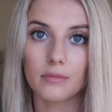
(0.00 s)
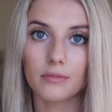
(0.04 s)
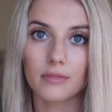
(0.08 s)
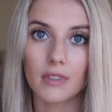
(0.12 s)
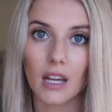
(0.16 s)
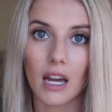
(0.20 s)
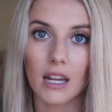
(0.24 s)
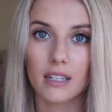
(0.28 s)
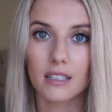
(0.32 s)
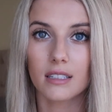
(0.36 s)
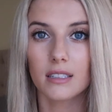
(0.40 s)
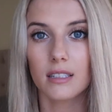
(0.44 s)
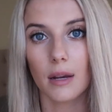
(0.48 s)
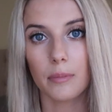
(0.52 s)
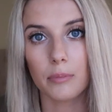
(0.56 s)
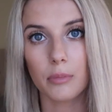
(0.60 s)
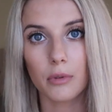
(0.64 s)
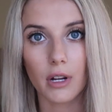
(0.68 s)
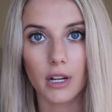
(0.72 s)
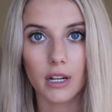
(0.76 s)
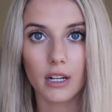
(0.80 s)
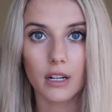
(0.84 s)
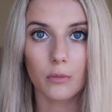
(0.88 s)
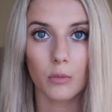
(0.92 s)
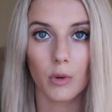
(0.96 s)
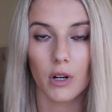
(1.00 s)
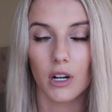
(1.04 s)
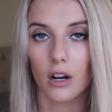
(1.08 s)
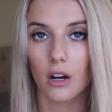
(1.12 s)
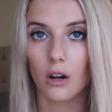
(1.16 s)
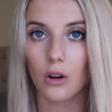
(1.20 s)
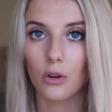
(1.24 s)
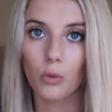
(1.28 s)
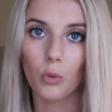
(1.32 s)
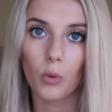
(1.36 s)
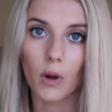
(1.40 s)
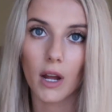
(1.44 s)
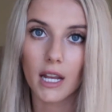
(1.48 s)
kind of separated and went our
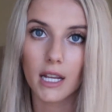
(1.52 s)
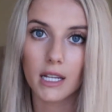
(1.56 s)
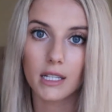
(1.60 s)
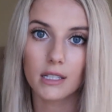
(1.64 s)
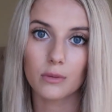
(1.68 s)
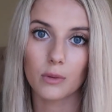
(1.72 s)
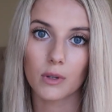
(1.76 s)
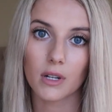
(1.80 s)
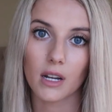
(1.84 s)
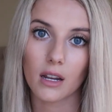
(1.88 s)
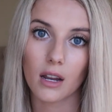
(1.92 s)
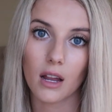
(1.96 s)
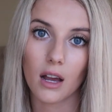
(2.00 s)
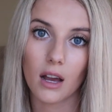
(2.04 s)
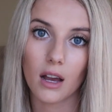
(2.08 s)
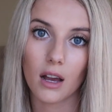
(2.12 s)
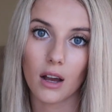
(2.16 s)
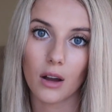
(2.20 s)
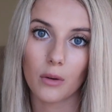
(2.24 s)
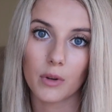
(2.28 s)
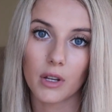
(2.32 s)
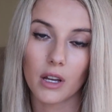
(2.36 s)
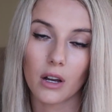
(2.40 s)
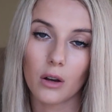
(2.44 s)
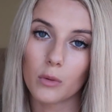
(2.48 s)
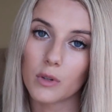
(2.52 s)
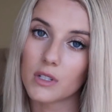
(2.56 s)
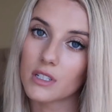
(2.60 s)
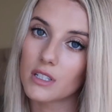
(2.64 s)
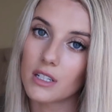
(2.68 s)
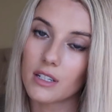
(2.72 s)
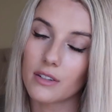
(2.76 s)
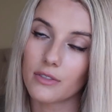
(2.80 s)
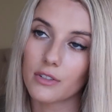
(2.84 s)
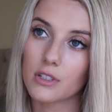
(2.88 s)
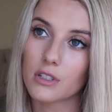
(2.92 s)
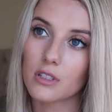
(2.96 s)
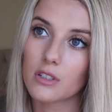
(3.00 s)
own ways when we all went to
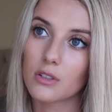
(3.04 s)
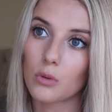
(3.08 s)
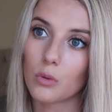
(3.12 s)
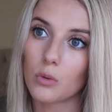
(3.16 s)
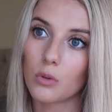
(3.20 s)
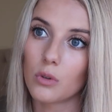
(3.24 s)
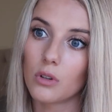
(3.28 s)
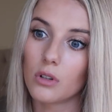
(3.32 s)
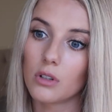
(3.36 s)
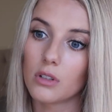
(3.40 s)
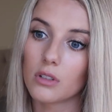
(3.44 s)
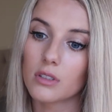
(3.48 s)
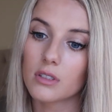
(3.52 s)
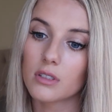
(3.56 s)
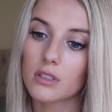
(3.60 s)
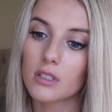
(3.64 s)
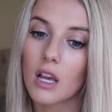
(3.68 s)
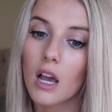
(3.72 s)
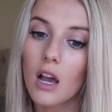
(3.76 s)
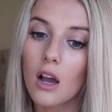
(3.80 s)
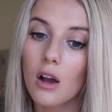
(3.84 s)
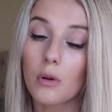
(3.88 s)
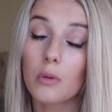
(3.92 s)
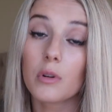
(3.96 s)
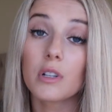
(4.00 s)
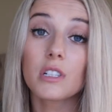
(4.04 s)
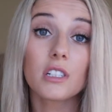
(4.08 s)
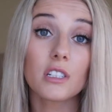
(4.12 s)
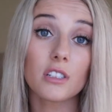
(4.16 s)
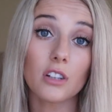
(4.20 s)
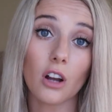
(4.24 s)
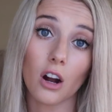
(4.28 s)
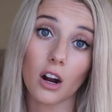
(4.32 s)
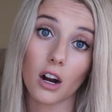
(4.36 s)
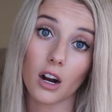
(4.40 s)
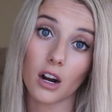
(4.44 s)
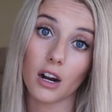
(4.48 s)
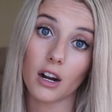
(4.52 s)
different schools, which is
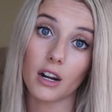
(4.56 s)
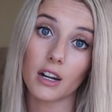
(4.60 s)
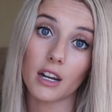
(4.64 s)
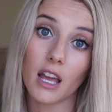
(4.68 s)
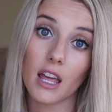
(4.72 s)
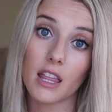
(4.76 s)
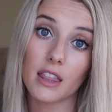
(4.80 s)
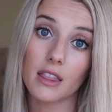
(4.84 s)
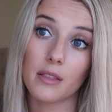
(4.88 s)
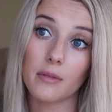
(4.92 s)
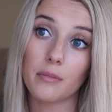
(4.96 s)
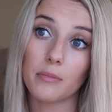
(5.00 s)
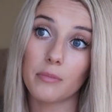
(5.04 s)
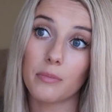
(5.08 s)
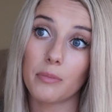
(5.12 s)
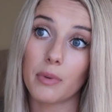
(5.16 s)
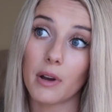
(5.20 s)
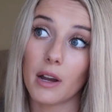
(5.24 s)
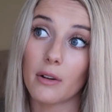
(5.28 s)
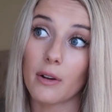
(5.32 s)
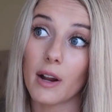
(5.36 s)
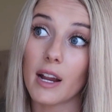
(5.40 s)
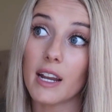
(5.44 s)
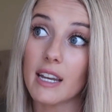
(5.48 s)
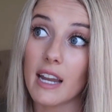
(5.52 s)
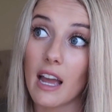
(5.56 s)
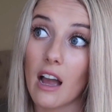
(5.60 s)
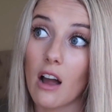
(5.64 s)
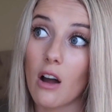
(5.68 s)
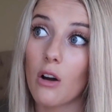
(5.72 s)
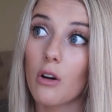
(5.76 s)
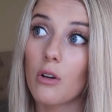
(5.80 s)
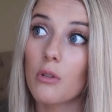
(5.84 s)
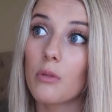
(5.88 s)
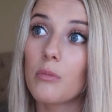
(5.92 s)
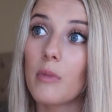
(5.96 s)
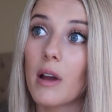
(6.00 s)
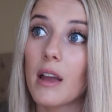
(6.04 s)
hard. But right
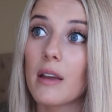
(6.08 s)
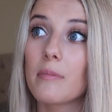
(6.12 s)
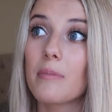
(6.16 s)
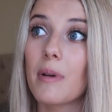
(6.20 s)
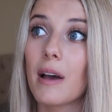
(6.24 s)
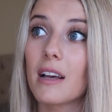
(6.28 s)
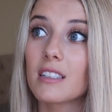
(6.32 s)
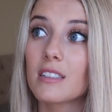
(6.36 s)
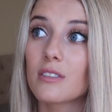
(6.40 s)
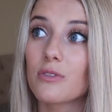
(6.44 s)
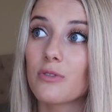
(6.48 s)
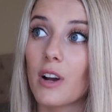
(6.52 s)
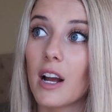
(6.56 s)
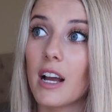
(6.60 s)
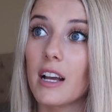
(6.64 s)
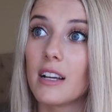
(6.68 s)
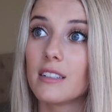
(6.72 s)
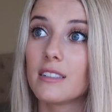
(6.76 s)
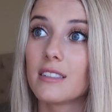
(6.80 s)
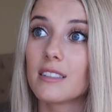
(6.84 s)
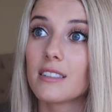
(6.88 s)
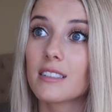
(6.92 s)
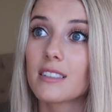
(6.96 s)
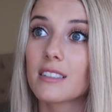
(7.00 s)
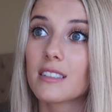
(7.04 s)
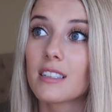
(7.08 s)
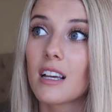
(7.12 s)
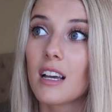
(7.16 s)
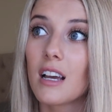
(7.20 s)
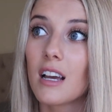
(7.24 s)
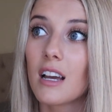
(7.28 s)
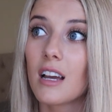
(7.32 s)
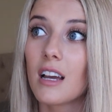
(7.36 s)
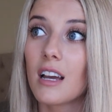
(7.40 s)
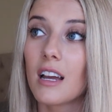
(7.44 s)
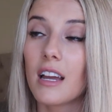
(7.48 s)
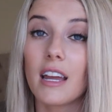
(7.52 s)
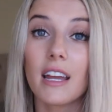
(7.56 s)
now, my best friends,
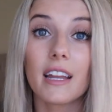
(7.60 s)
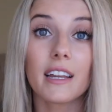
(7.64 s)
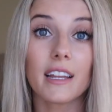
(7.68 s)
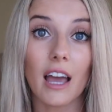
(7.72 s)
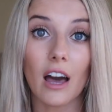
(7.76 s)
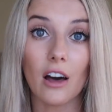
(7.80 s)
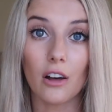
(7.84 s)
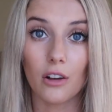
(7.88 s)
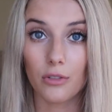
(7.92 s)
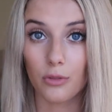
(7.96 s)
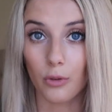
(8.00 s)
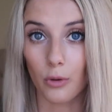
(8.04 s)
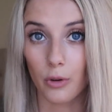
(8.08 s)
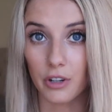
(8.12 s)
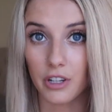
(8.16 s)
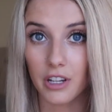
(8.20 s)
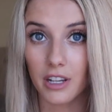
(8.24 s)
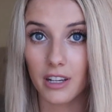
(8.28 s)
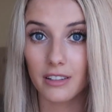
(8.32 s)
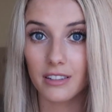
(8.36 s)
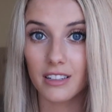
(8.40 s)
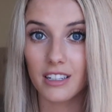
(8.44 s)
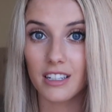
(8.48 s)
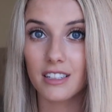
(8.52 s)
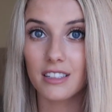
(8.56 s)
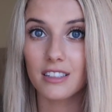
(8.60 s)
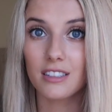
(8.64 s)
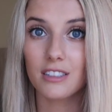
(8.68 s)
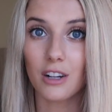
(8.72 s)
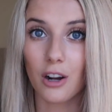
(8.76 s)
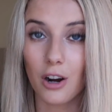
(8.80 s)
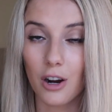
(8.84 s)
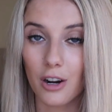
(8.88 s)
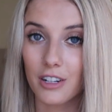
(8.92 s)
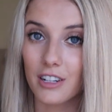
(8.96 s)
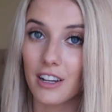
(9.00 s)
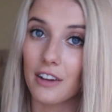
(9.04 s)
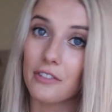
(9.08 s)
in California at least,
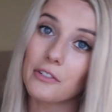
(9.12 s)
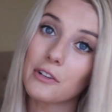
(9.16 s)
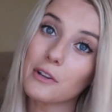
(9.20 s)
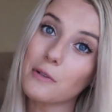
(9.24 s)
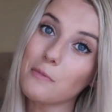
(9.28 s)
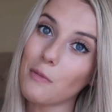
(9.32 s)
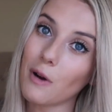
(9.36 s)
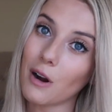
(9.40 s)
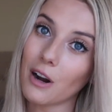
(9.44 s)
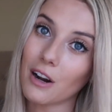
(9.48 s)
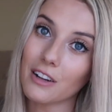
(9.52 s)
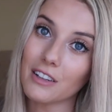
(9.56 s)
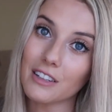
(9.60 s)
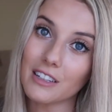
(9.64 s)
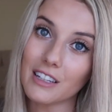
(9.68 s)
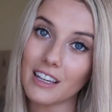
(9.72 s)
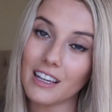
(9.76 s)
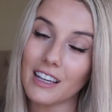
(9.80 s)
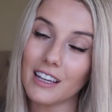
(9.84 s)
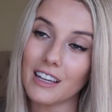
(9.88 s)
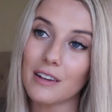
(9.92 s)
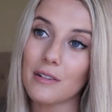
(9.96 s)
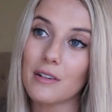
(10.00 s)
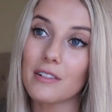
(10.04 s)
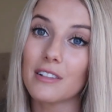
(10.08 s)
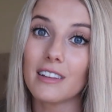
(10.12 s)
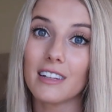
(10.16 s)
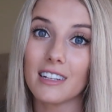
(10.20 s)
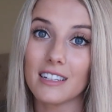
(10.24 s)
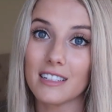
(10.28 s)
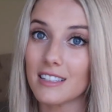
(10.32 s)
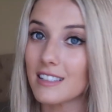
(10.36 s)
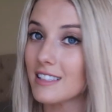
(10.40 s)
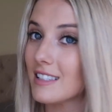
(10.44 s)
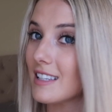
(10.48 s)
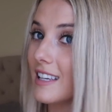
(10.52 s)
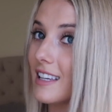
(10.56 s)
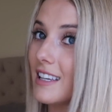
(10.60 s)
are definitely Marley,
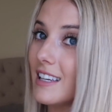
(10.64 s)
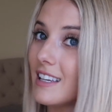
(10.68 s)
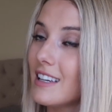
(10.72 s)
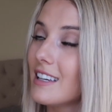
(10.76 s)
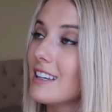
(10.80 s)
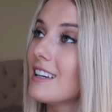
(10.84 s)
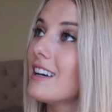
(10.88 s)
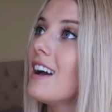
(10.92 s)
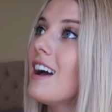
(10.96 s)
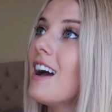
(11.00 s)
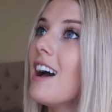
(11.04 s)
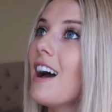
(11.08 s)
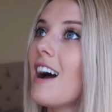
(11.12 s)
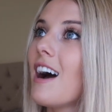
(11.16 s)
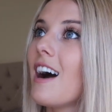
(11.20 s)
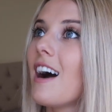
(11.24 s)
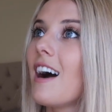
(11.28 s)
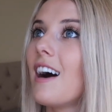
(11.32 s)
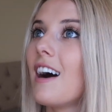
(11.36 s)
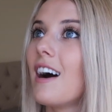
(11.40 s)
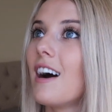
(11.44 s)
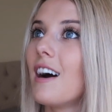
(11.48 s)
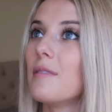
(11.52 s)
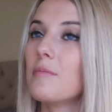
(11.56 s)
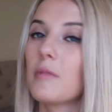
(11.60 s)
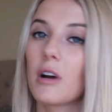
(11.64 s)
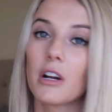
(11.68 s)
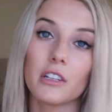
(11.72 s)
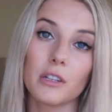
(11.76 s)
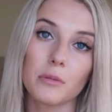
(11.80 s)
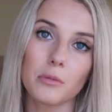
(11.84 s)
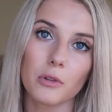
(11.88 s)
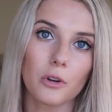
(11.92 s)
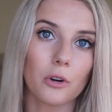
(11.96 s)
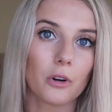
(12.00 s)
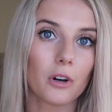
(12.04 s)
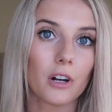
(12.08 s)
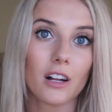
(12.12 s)
Lindsay, Marley
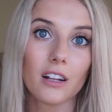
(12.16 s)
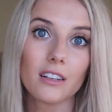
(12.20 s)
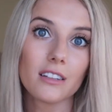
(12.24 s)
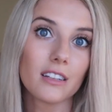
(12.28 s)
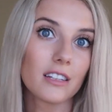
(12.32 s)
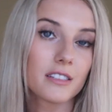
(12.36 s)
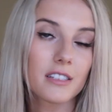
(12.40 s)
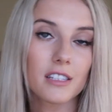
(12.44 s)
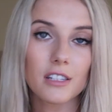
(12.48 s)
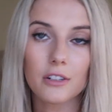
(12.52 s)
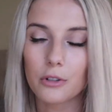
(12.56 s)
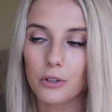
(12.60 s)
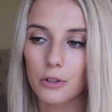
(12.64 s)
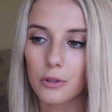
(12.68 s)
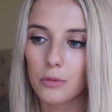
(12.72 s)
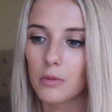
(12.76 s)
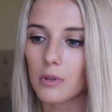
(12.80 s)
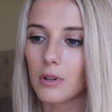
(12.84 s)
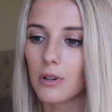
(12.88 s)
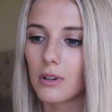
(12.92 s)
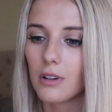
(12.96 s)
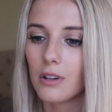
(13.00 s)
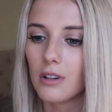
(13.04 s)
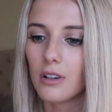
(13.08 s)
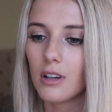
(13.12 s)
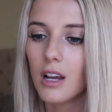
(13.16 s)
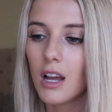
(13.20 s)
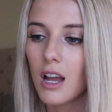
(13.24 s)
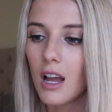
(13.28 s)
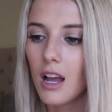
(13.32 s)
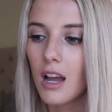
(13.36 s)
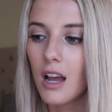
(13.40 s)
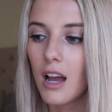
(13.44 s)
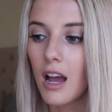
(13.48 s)
Bucola, Lindsay Grubel.